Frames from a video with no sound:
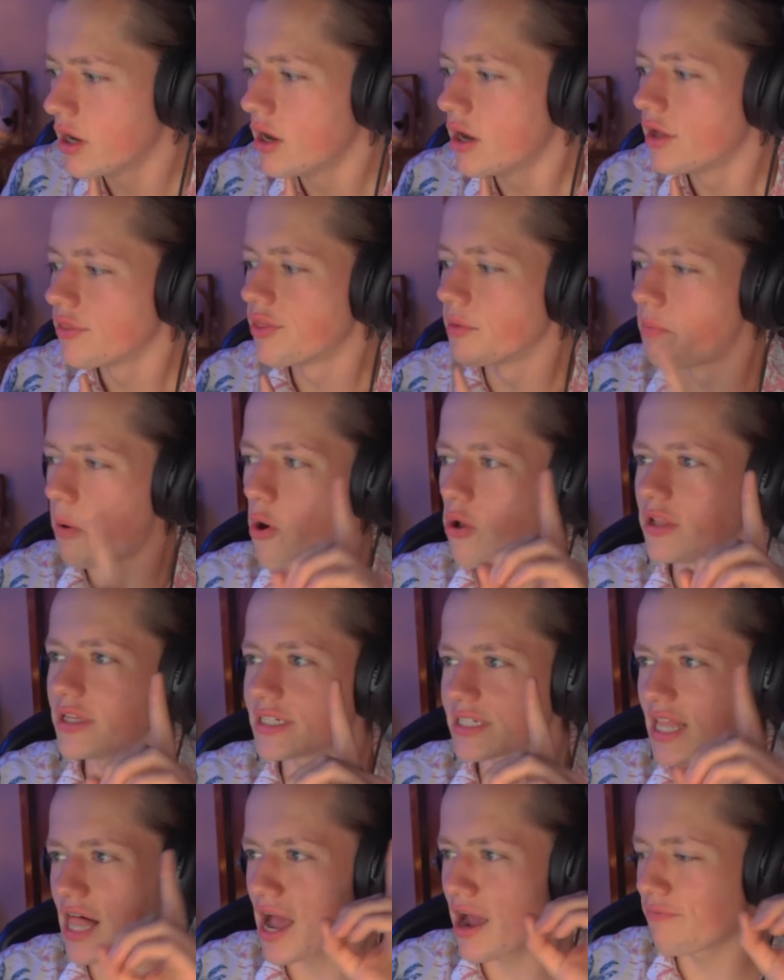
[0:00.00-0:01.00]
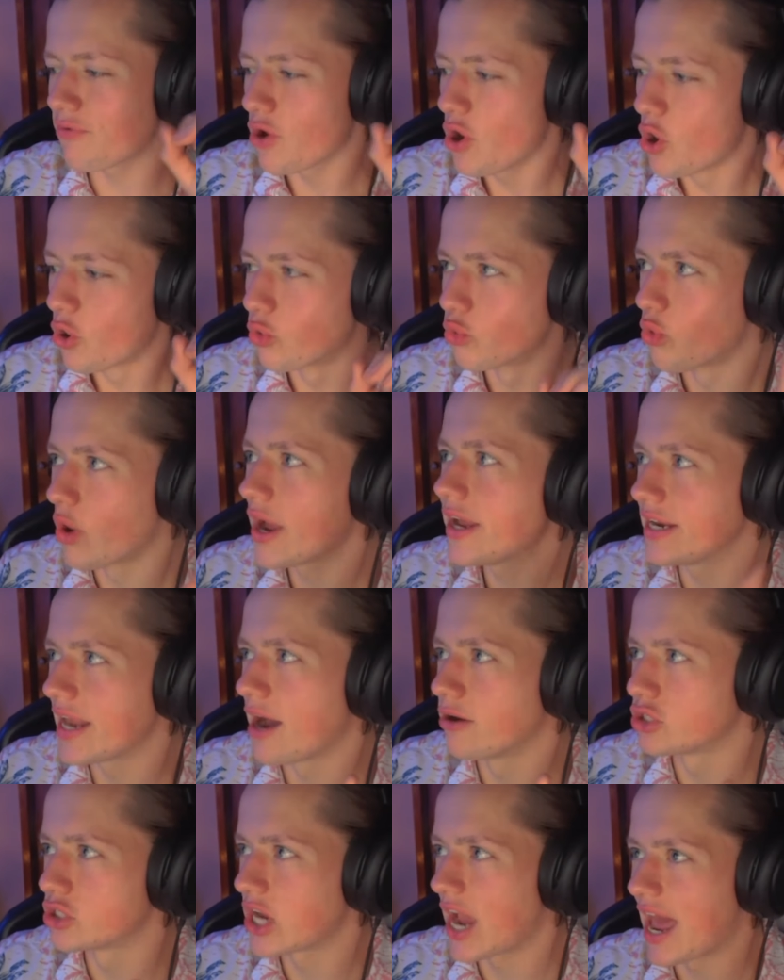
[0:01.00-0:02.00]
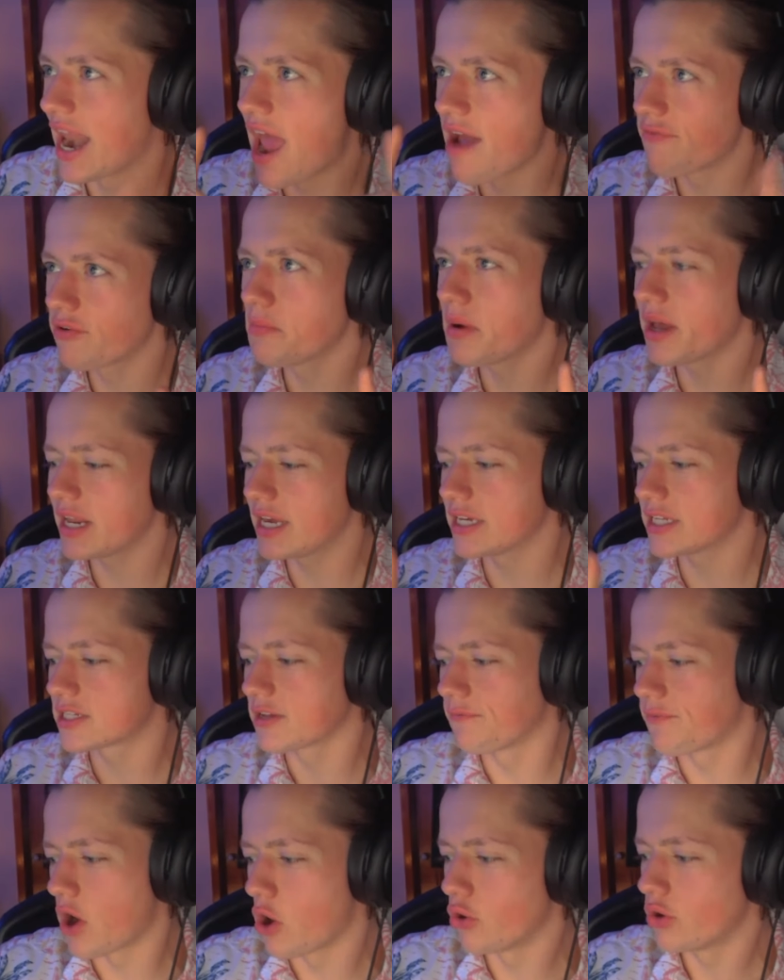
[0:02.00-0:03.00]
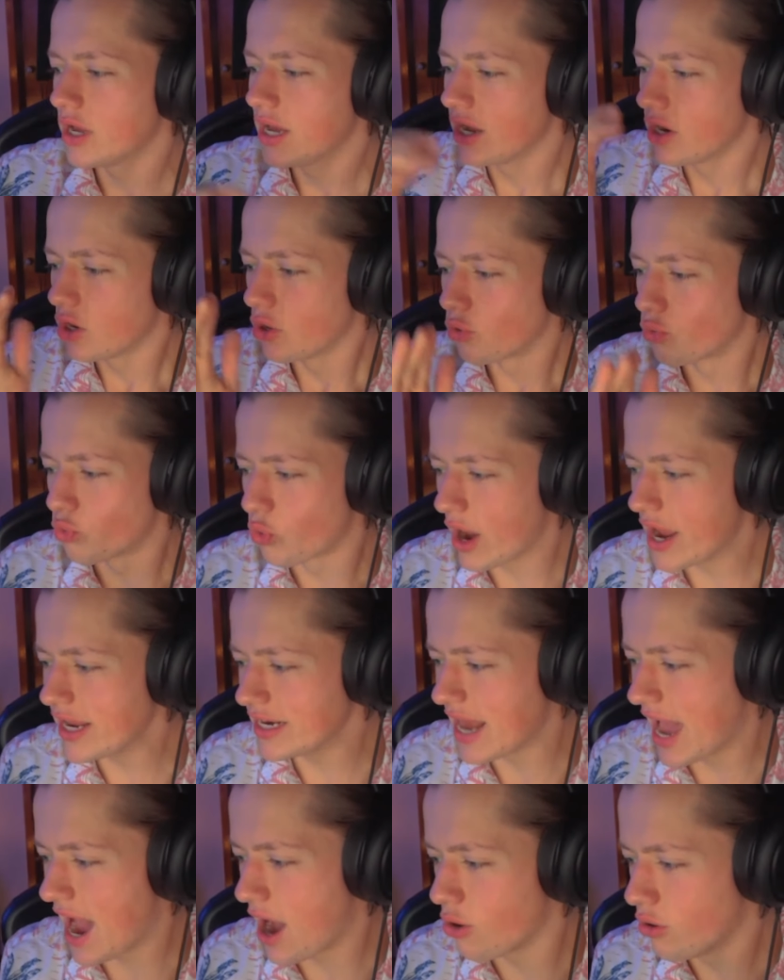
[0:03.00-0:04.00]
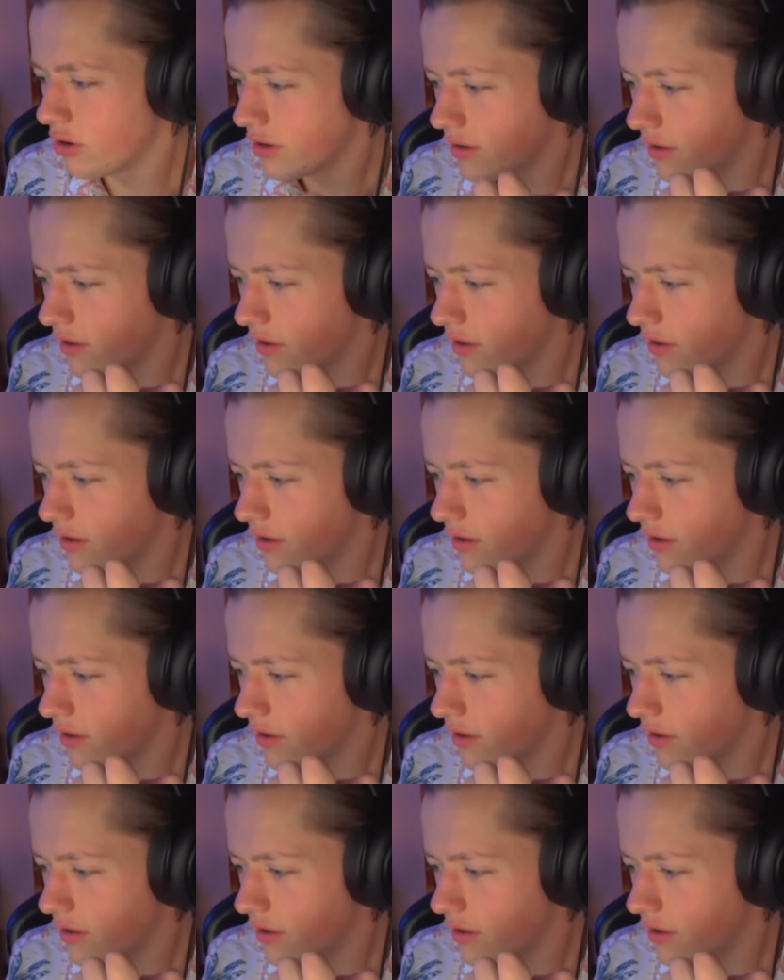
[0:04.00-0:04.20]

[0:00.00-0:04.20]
The poll is live right now, chat. Everybody gets a vote right now.